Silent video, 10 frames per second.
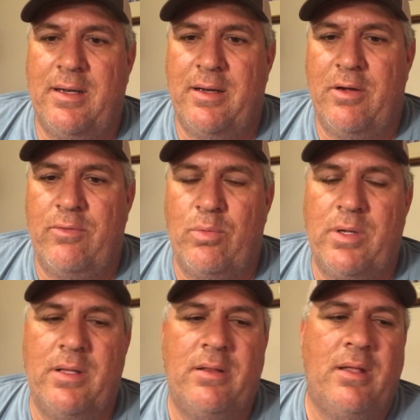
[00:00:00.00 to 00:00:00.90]
it over
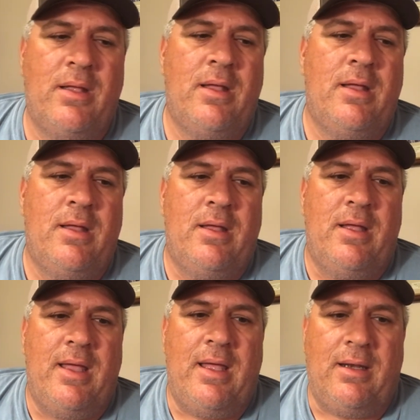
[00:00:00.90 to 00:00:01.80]
with
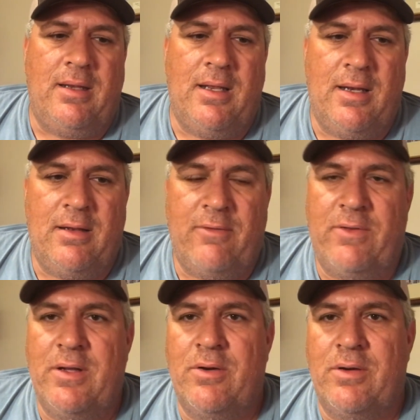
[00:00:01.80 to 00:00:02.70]
and get in the
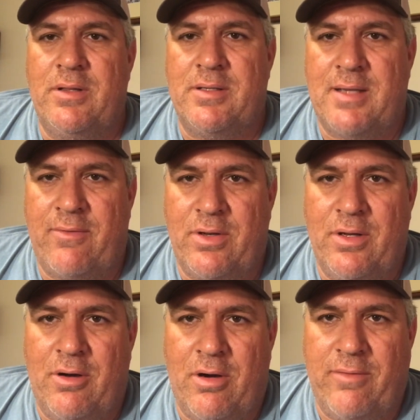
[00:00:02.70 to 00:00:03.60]
field, and let's have a good
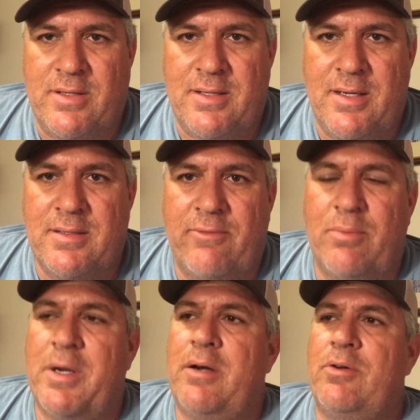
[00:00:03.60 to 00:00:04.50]
harvest season from
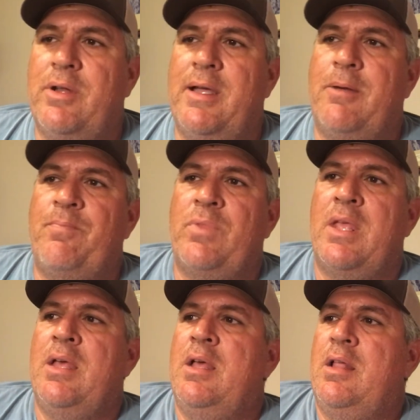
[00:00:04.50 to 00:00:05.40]
here on out.
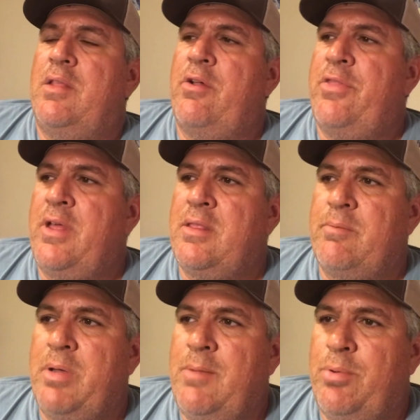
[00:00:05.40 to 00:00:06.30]
The other thing
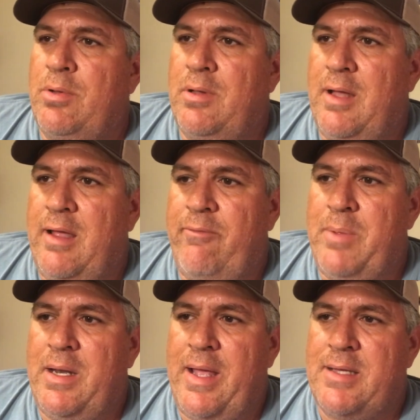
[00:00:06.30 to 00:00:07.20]
that people have
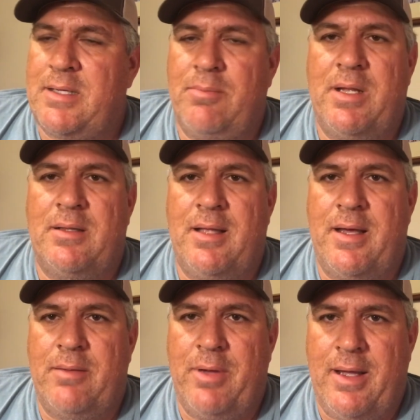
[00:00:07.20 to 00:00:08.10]
been asking me a
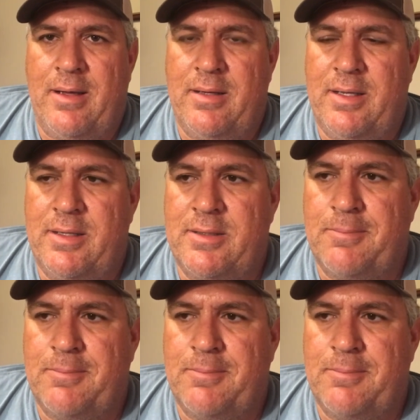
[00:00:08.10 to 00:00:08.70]
lot about is,